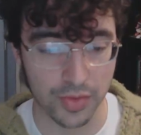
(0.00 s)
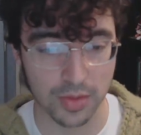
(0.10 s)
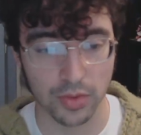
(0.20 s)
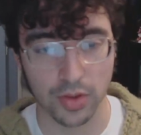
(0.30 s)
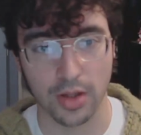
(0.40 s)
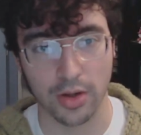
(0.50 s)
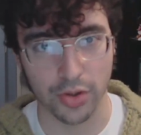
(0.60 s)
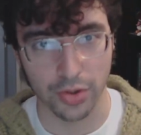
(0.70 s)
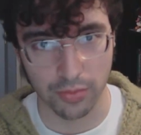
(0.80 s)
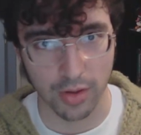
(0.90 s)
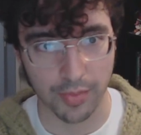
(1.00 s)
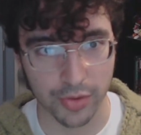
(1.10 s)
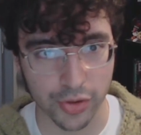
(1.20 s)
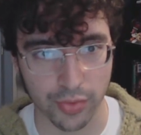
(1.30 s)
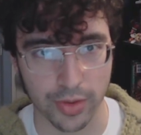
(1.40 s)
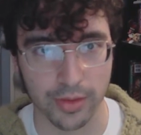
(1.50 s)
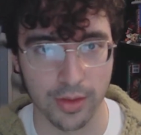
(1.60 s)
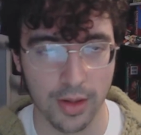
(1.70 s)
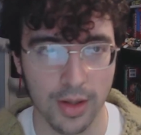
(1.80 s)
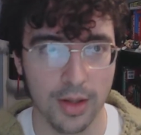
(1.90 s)
Looking at you, Robert Jordan,
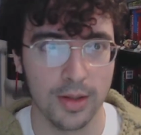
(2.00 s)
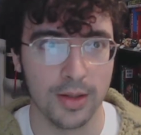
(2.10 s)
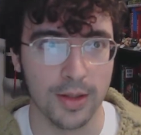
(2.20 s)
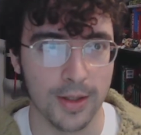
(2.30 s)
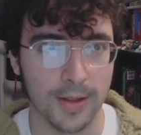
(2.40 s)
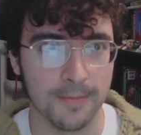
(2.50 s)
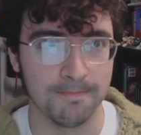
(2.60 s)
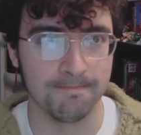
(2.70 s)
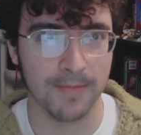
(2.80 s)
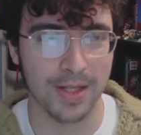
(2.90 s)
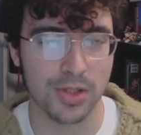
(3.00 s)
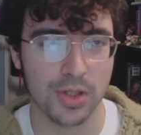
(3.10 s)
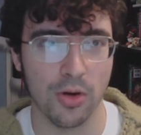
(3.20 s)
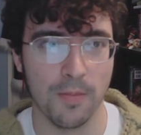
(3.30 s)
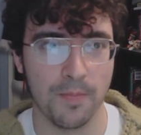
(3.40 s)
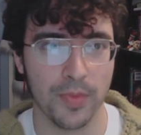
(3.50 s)
and so